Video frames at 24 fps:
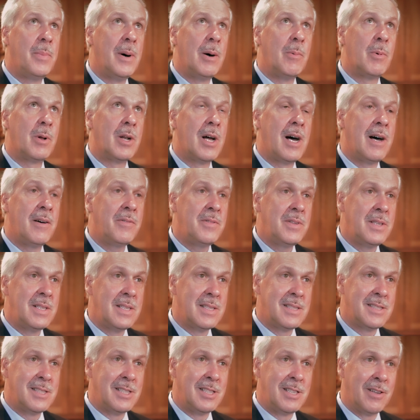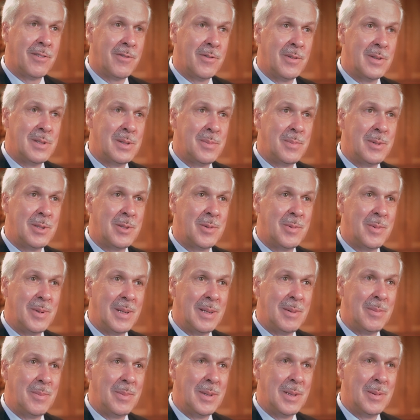But what often is the difference
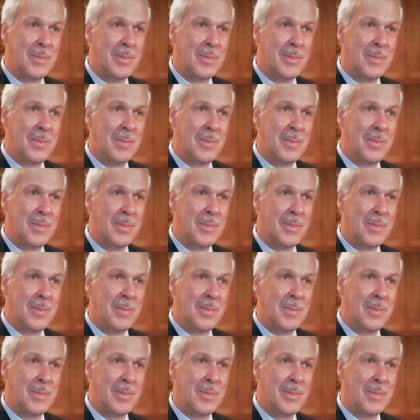between